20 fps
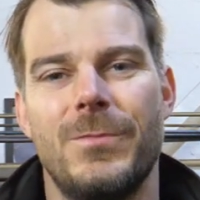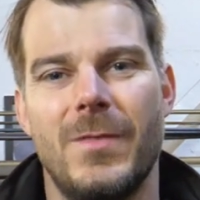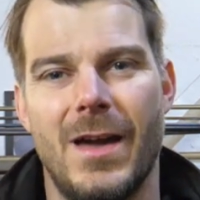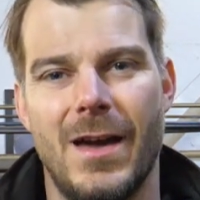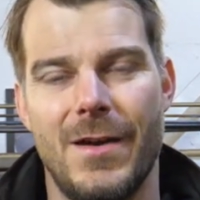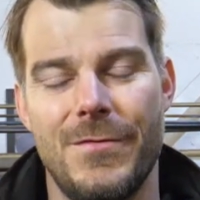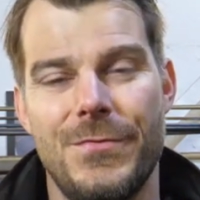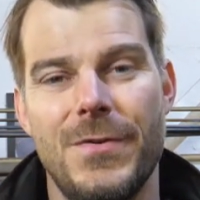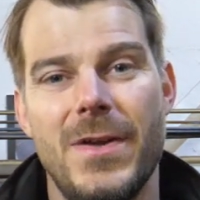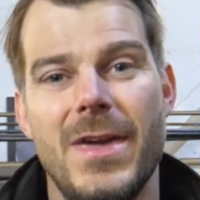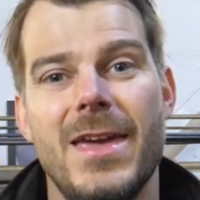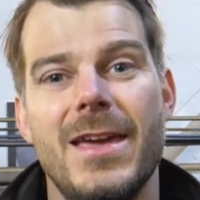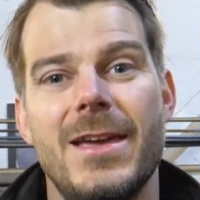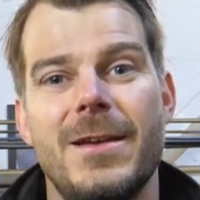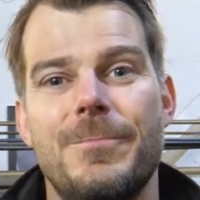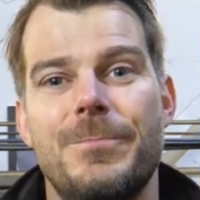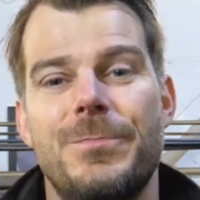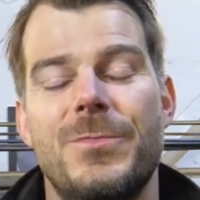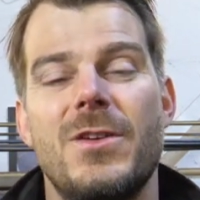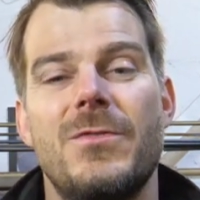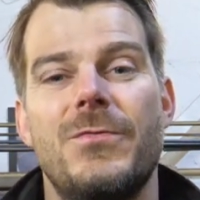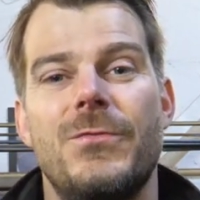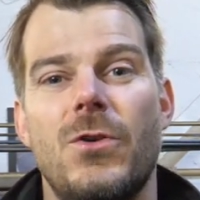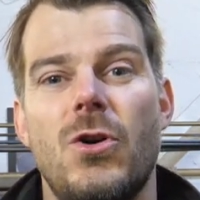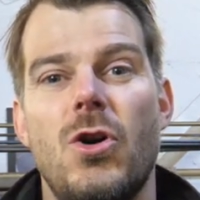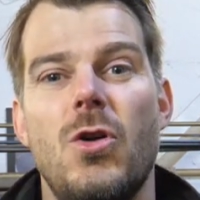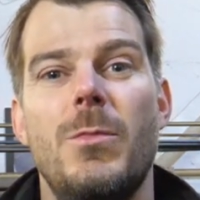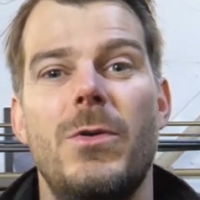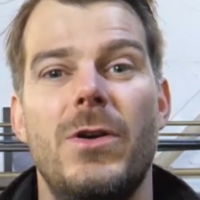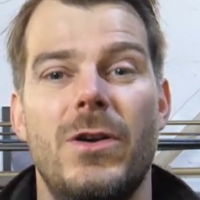I think the
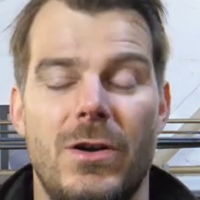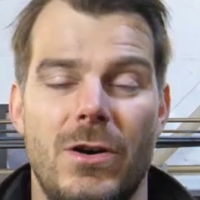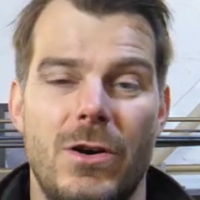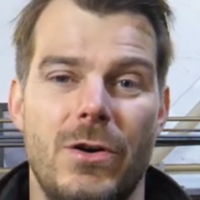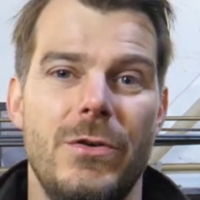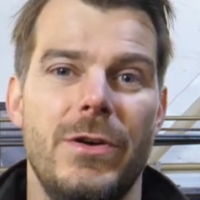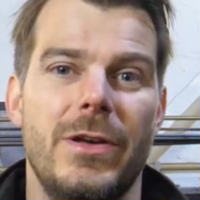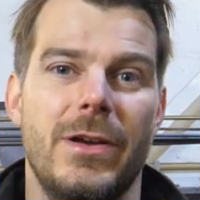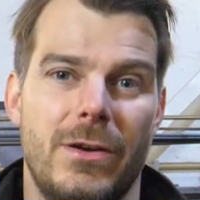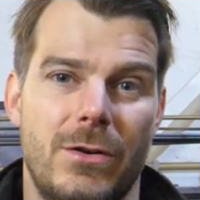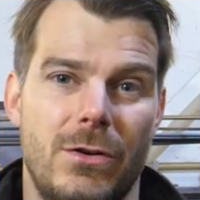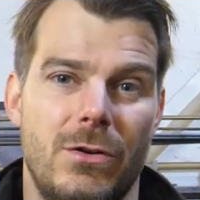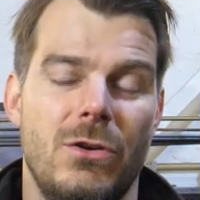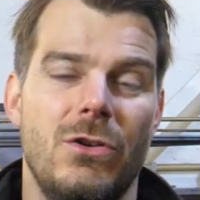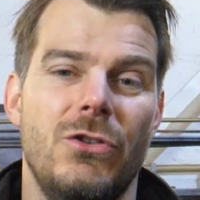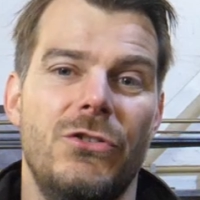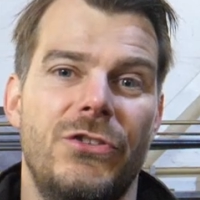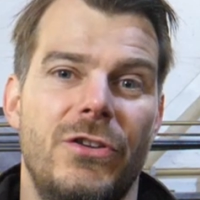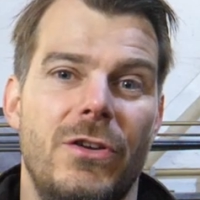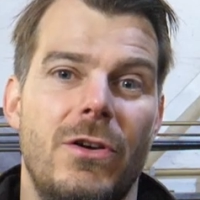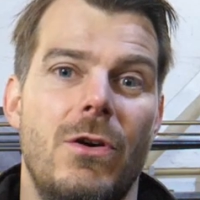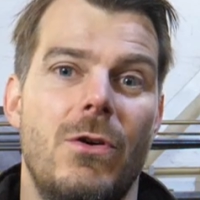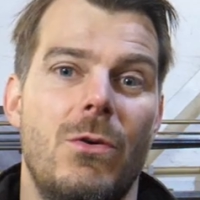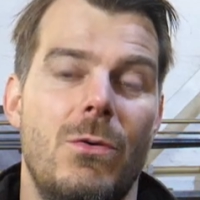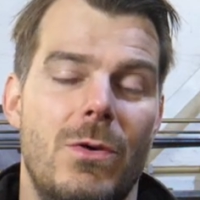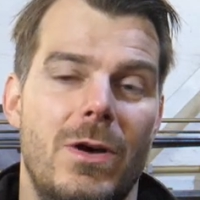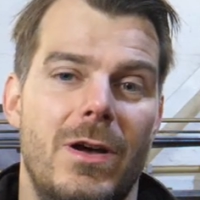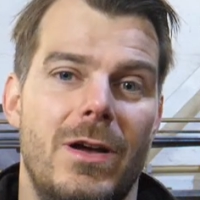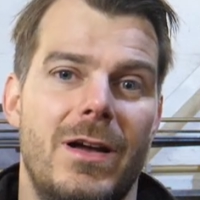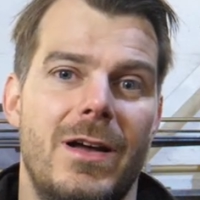former owner
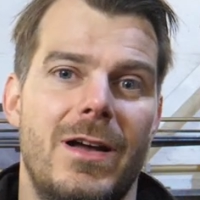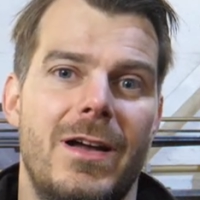also